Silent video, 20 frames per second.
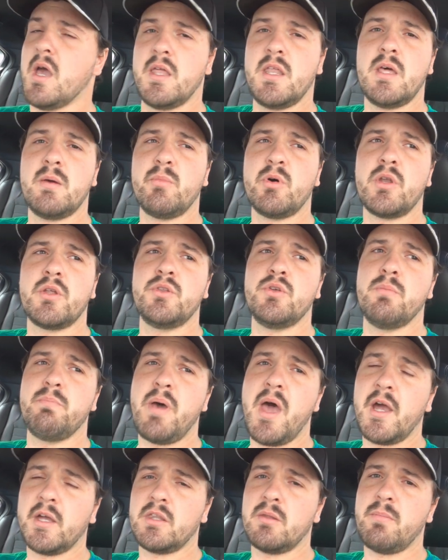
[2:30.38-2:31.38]
And then I'm gonna do
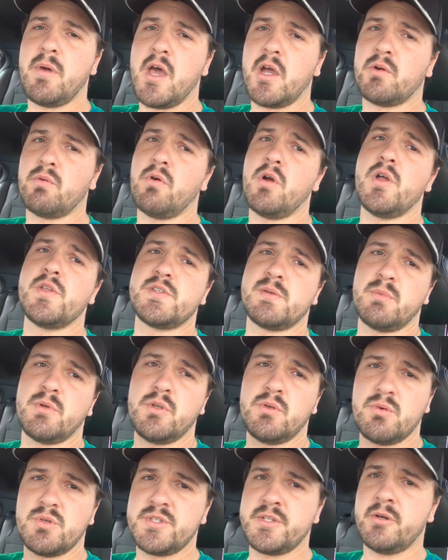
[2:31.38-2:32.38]
back-to-back runs. I'm
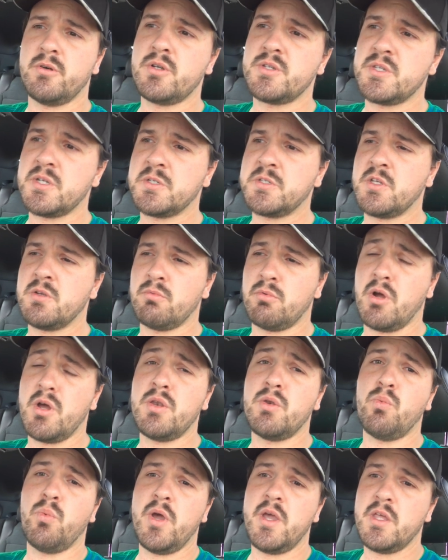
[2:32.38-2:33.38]
gonna do a 0-60
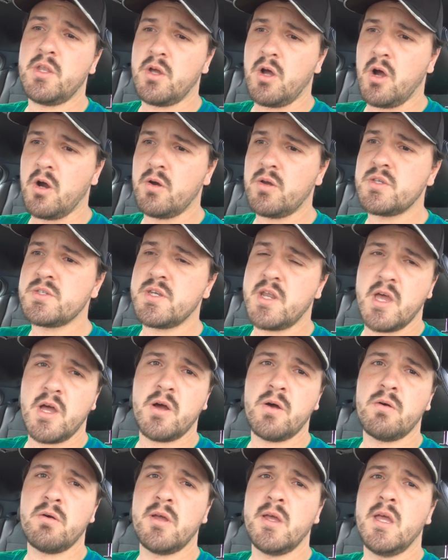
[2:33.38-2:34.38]
run the way the car is
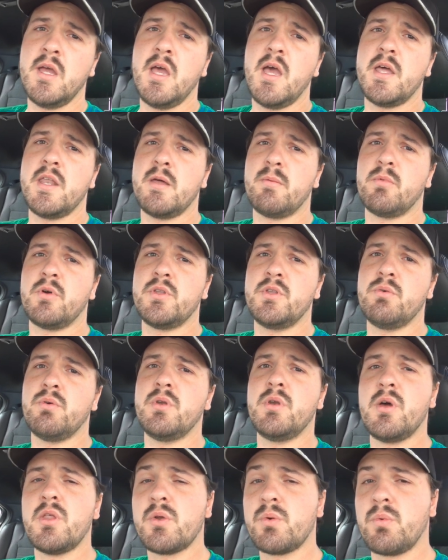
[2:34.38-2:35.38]
now, and then I'm gonna do
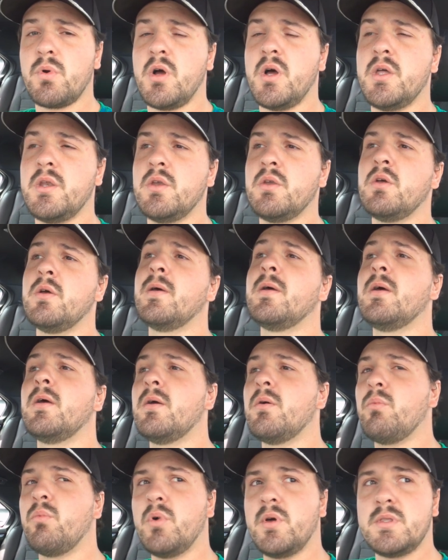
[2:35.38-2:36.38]
another run
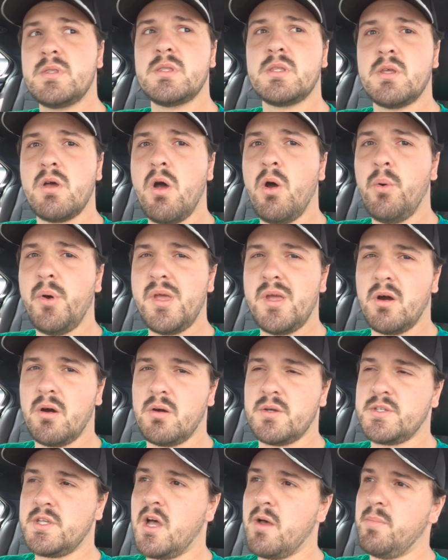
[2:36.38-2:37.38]
when the
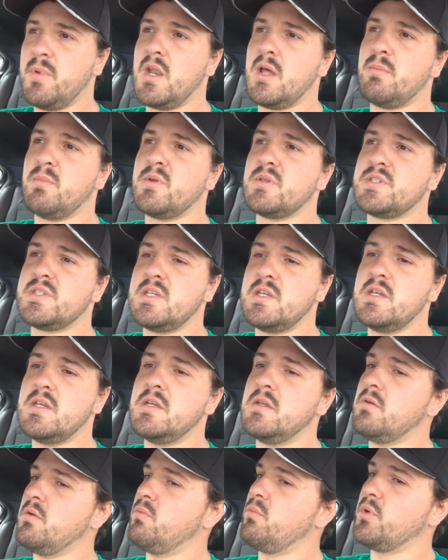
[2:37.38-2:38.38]
OAR is up. And I'm gonna
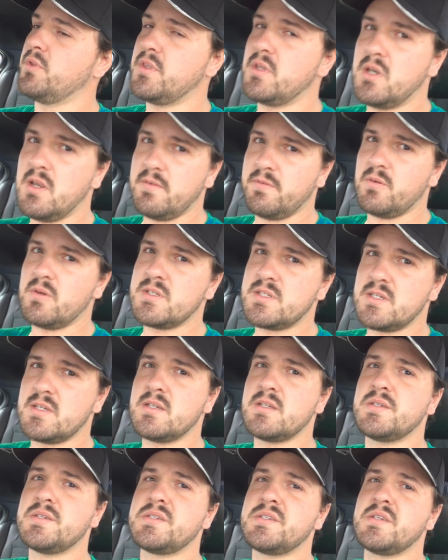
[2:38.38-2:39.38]
see what the difference
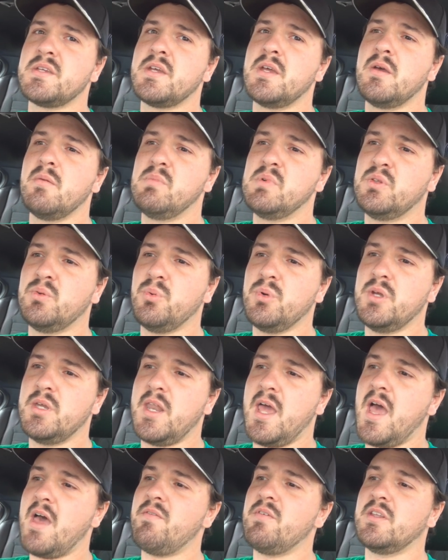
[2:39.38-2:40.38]
is
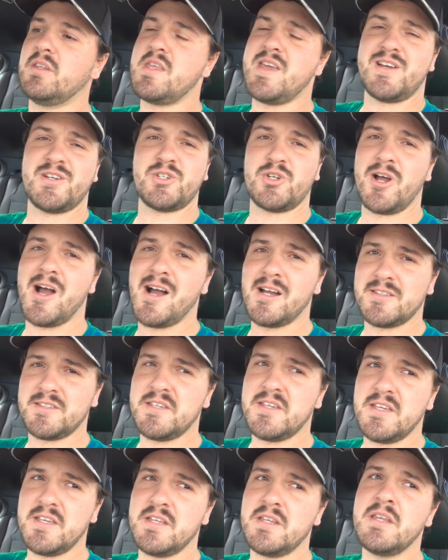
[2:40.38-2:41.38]
between having the extra
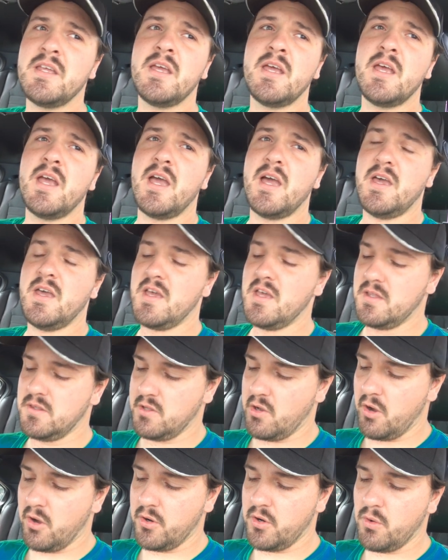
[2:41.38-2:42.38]
octane
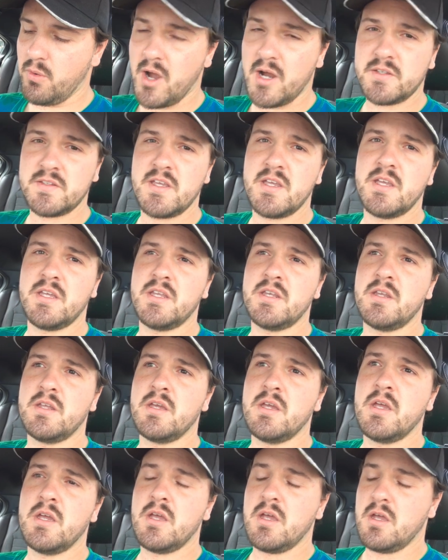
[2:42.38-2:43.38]
and the auto octane